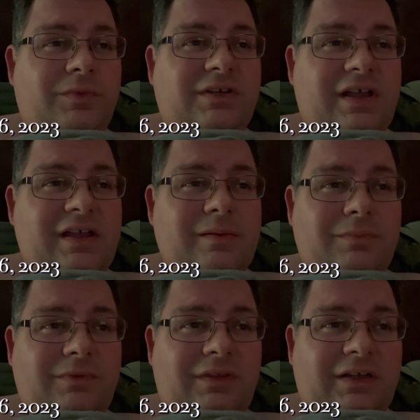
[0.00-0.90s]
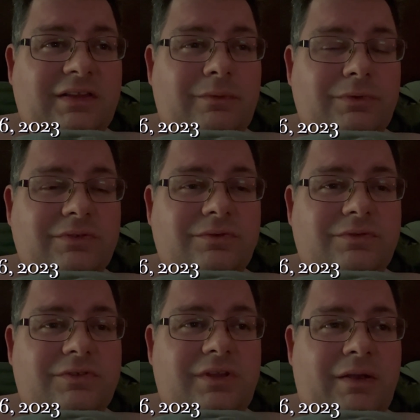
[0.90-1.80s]
the time like
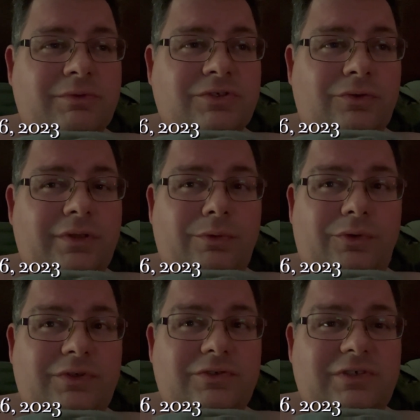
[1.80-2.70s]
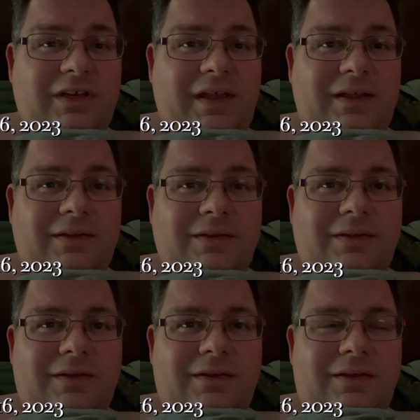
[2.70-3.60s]
I was told they were going to today.
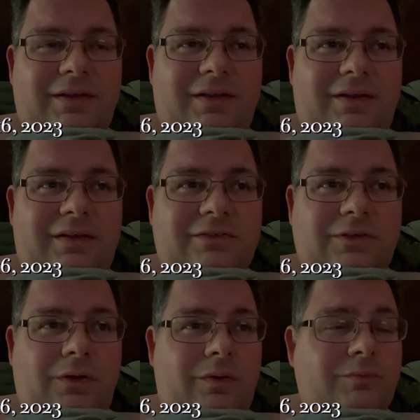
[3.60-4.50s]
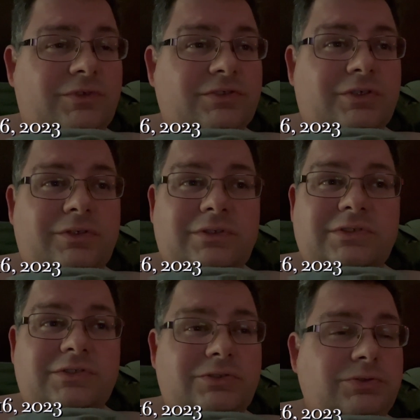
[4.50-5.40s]
So I'm just going to
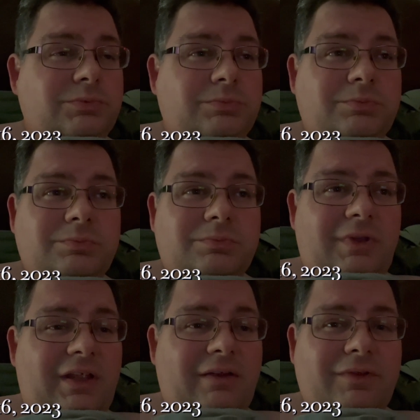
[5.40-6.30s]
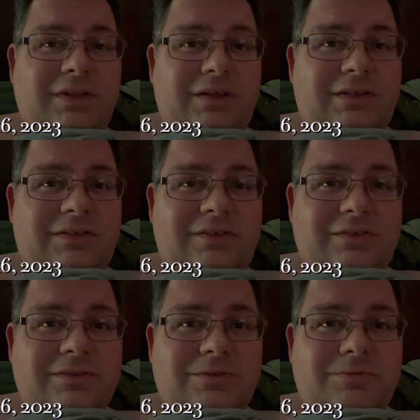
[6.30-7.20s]
assume that everything
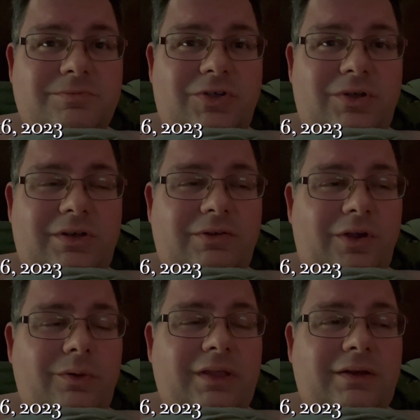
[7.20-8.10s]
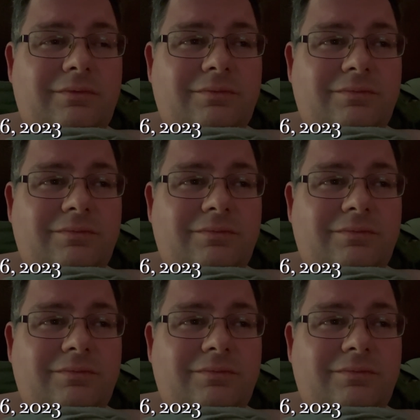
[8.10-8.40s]
is good, go in.